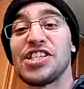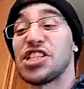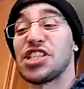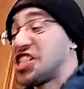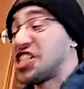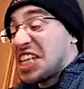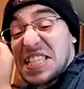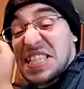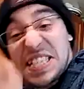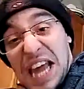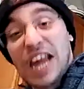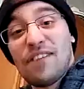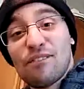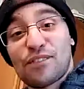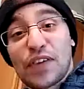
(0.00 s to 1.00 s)
It's the
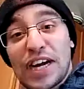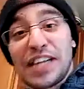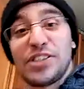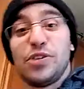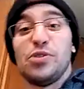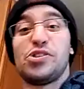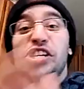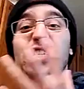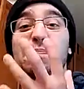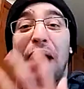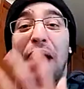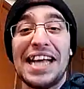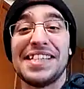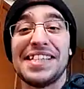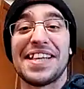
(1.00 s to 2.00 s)
same fridge, you just
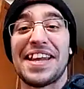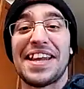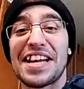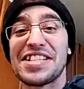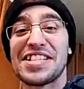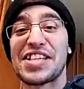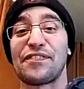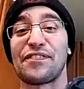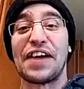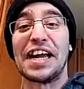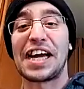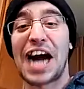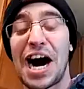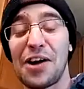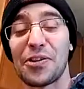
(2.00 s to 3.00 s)
painted it a different
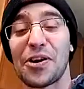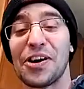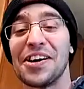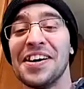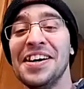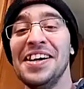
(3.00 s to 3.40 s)
color.